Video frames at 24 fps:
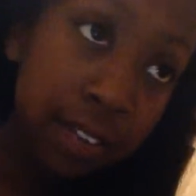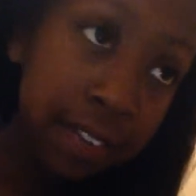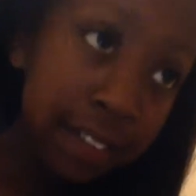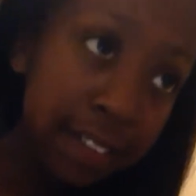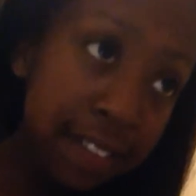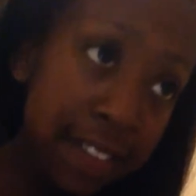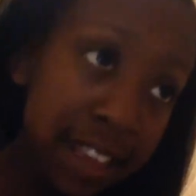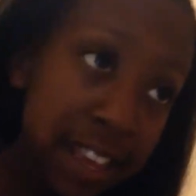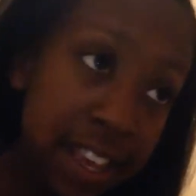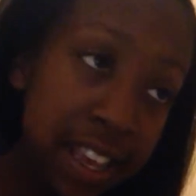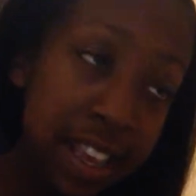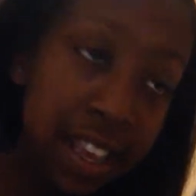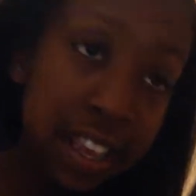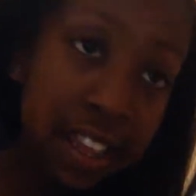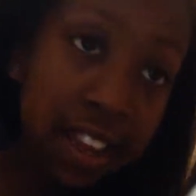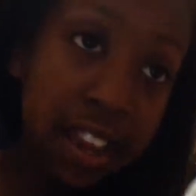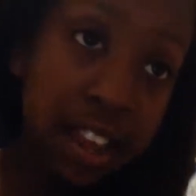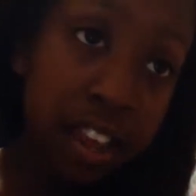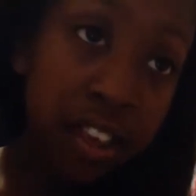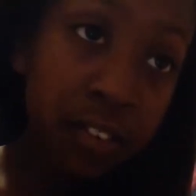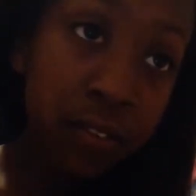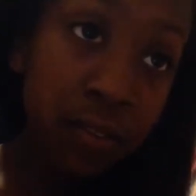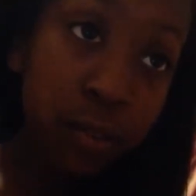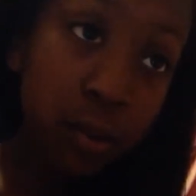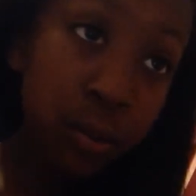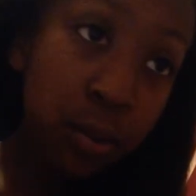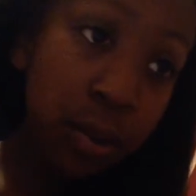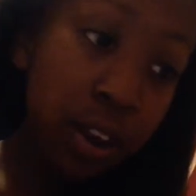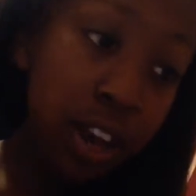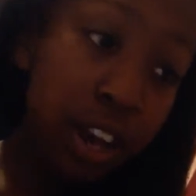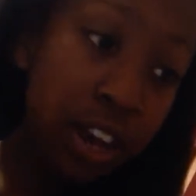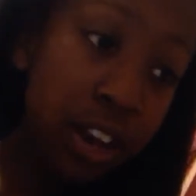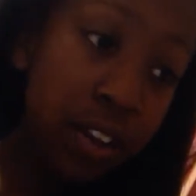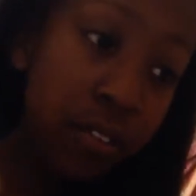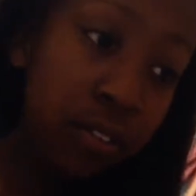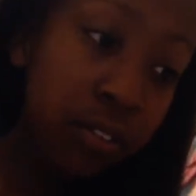if you
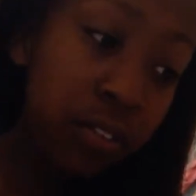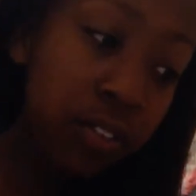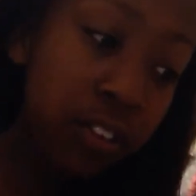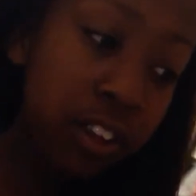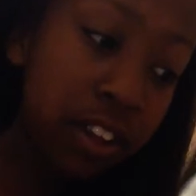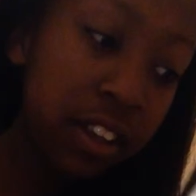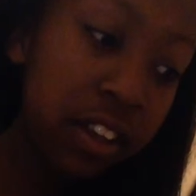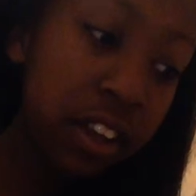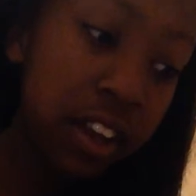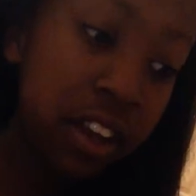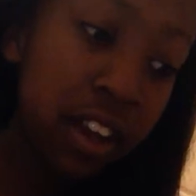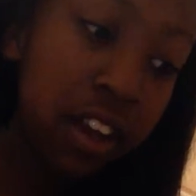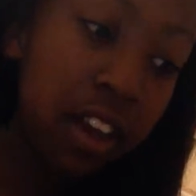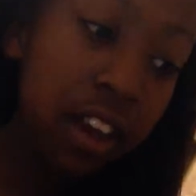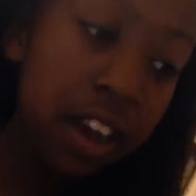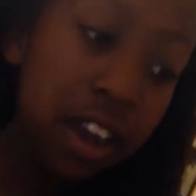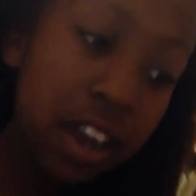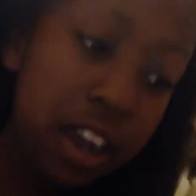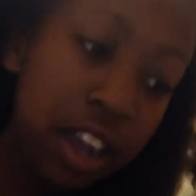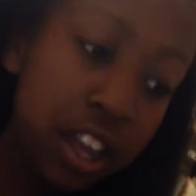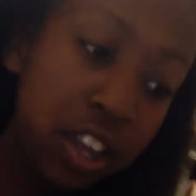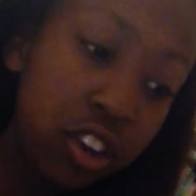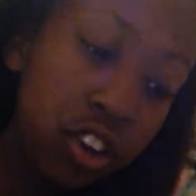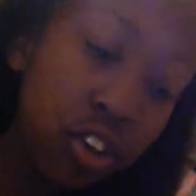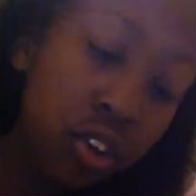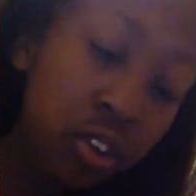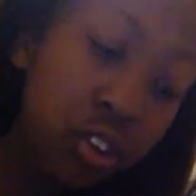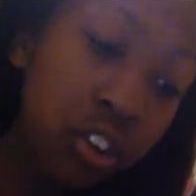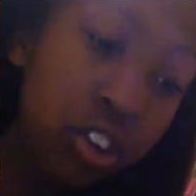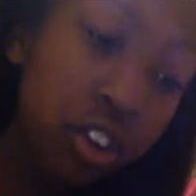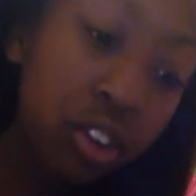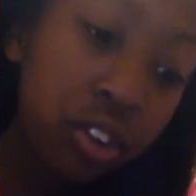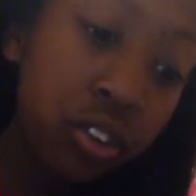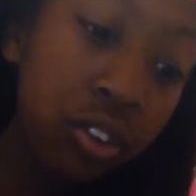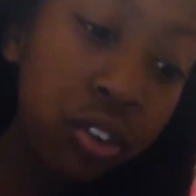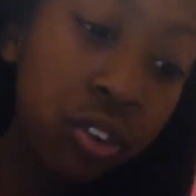have, like, I know
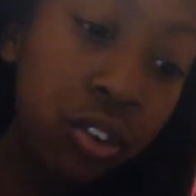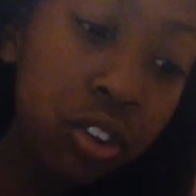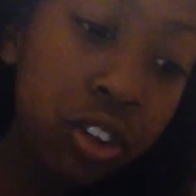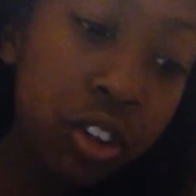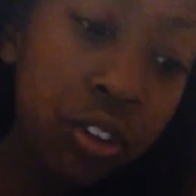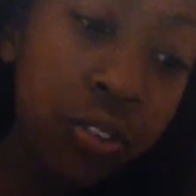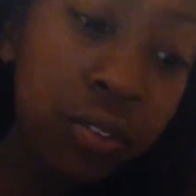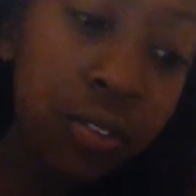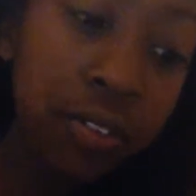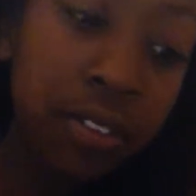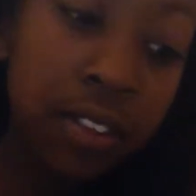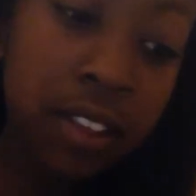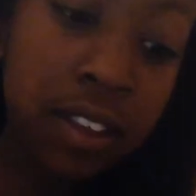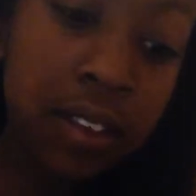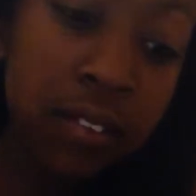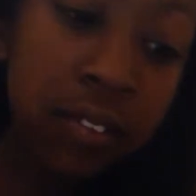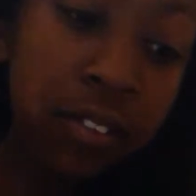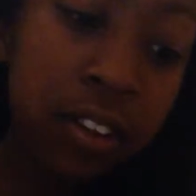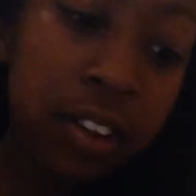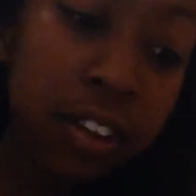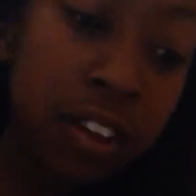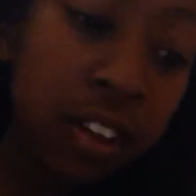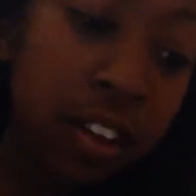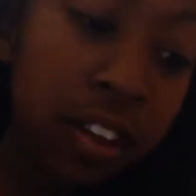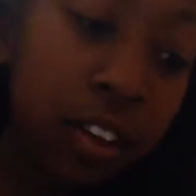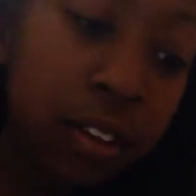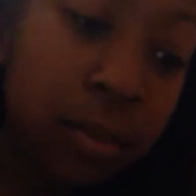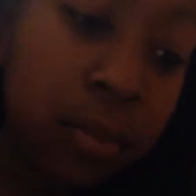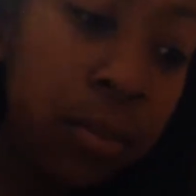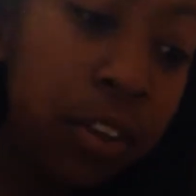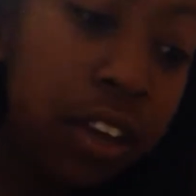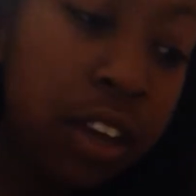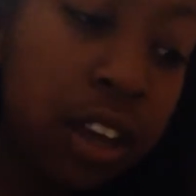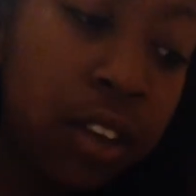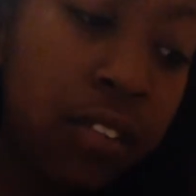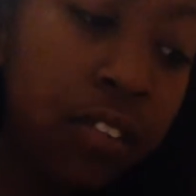there's stuff 70,
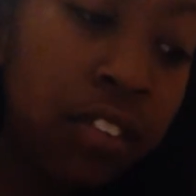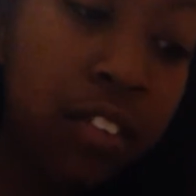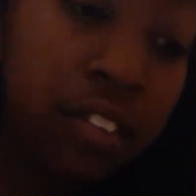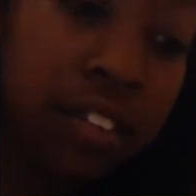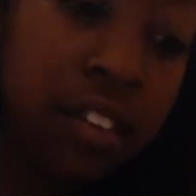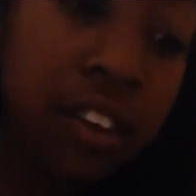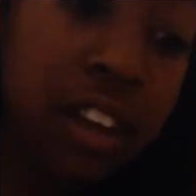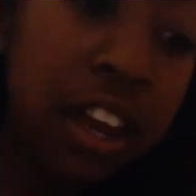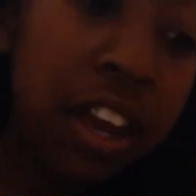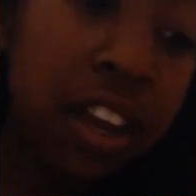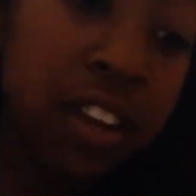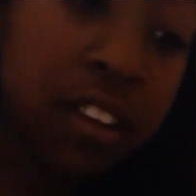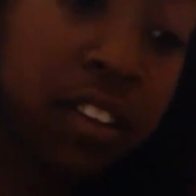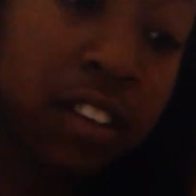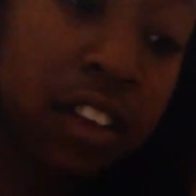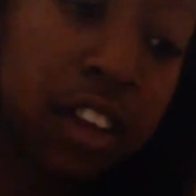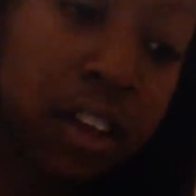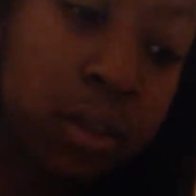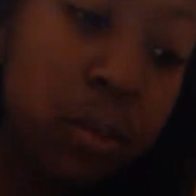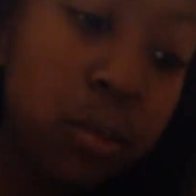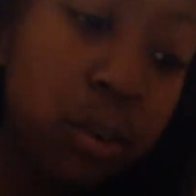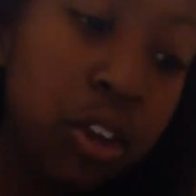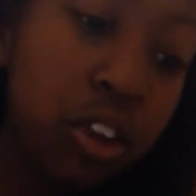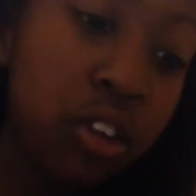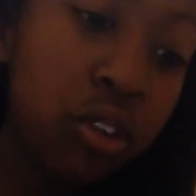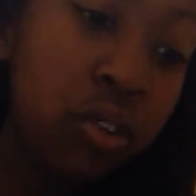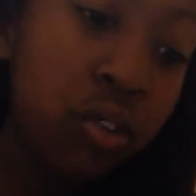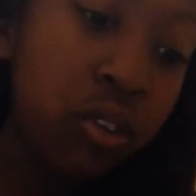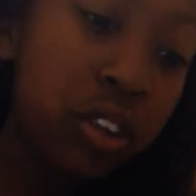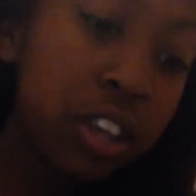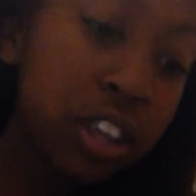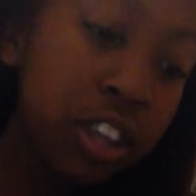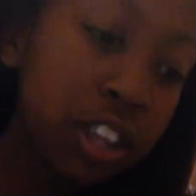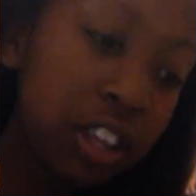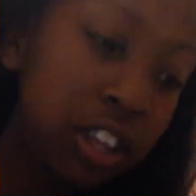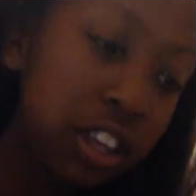they have a snack line where you
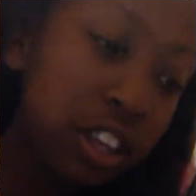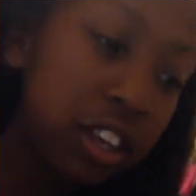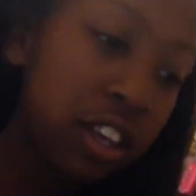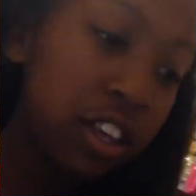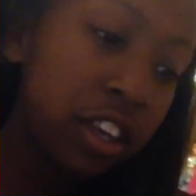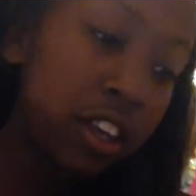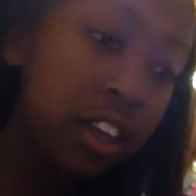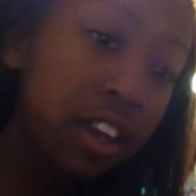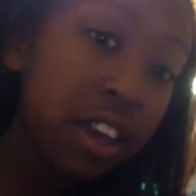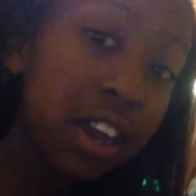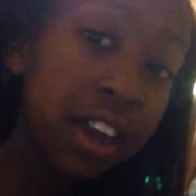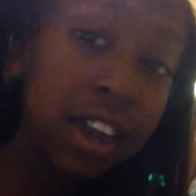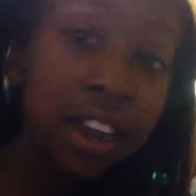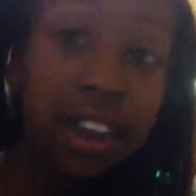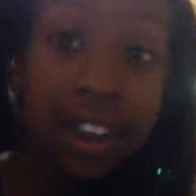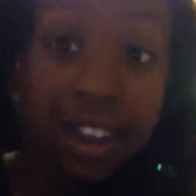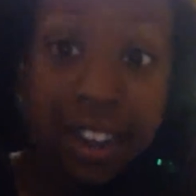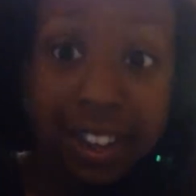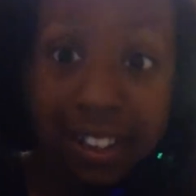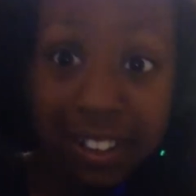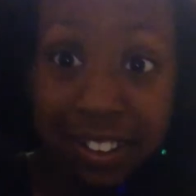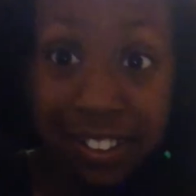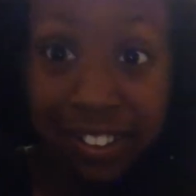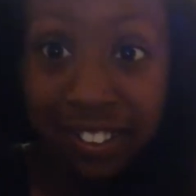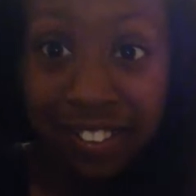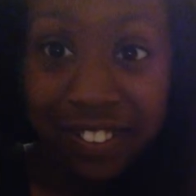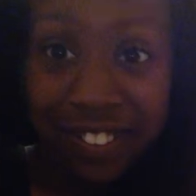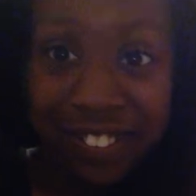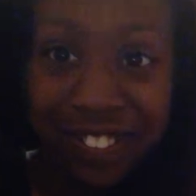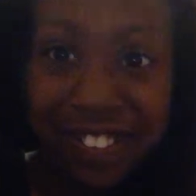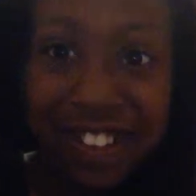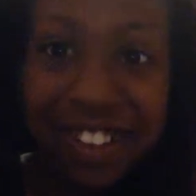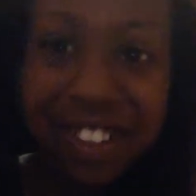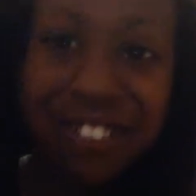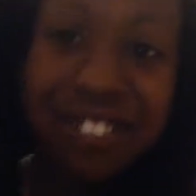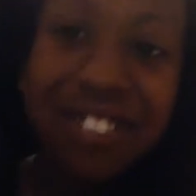can get ice
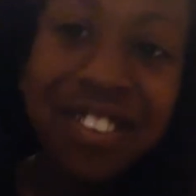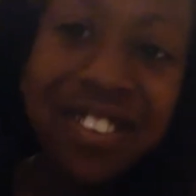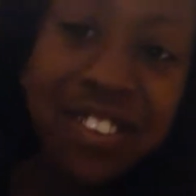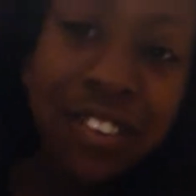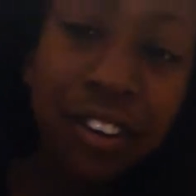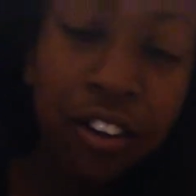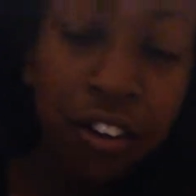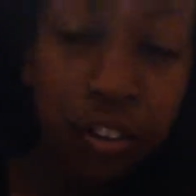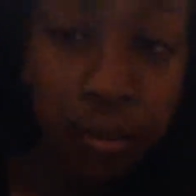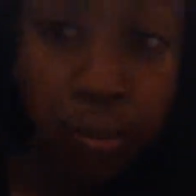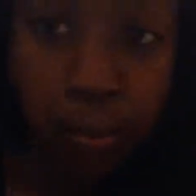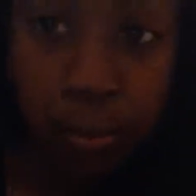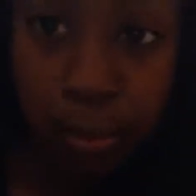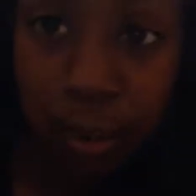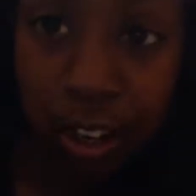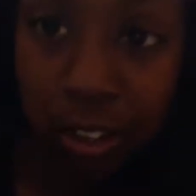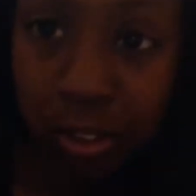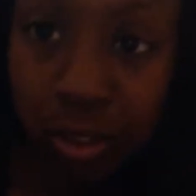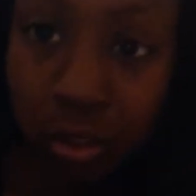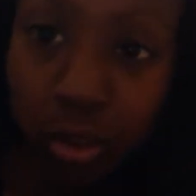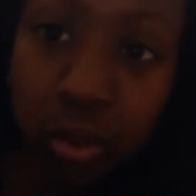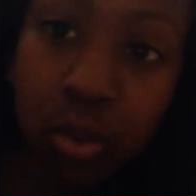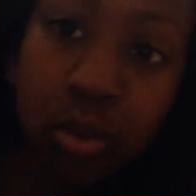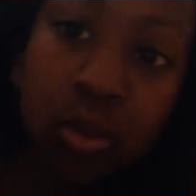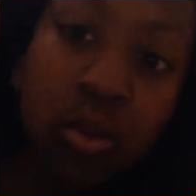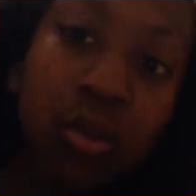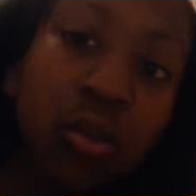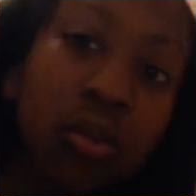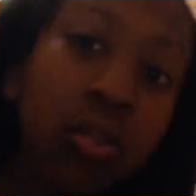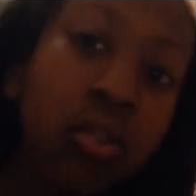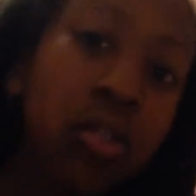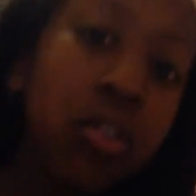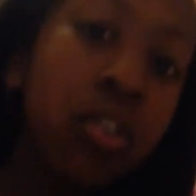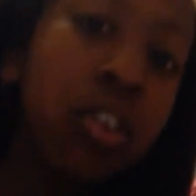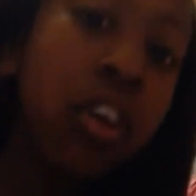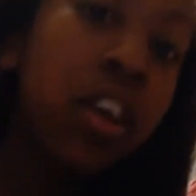cream, soft
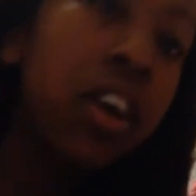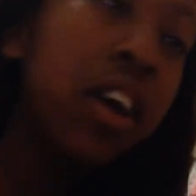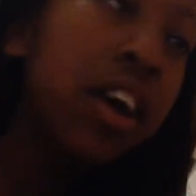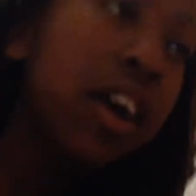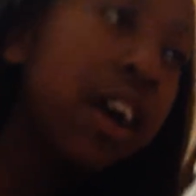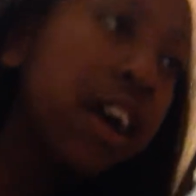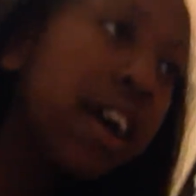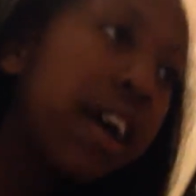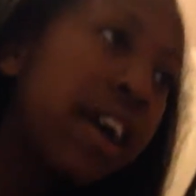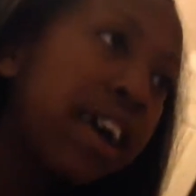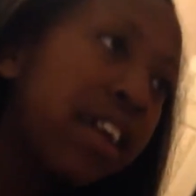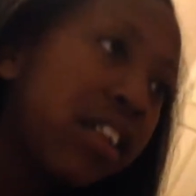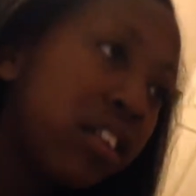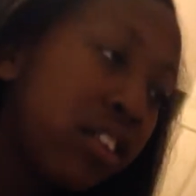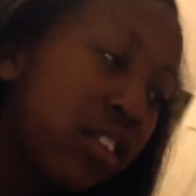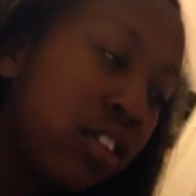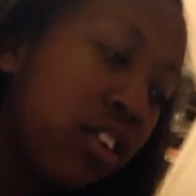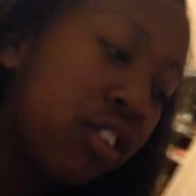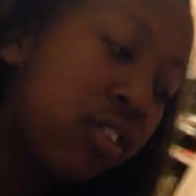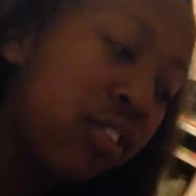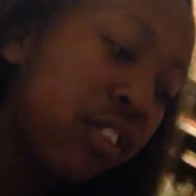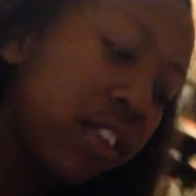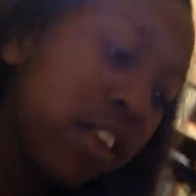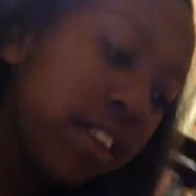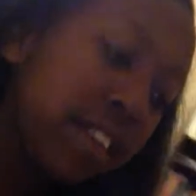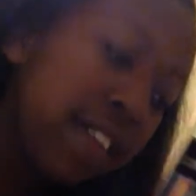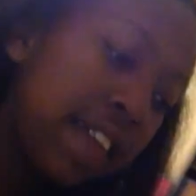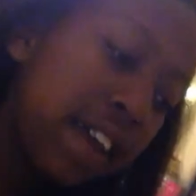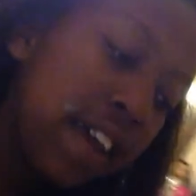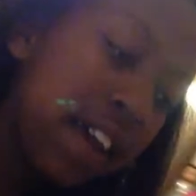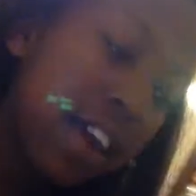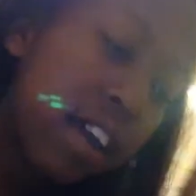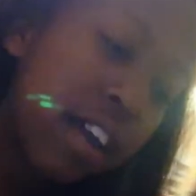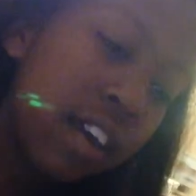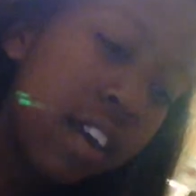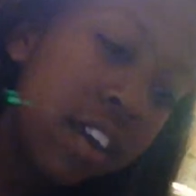pretzels, and stuff like
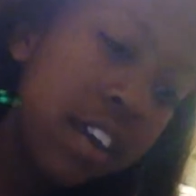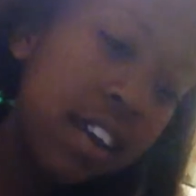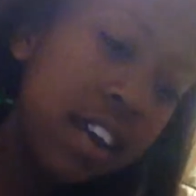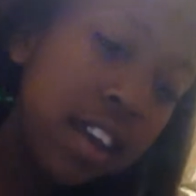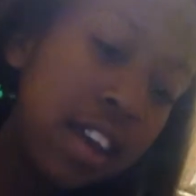that.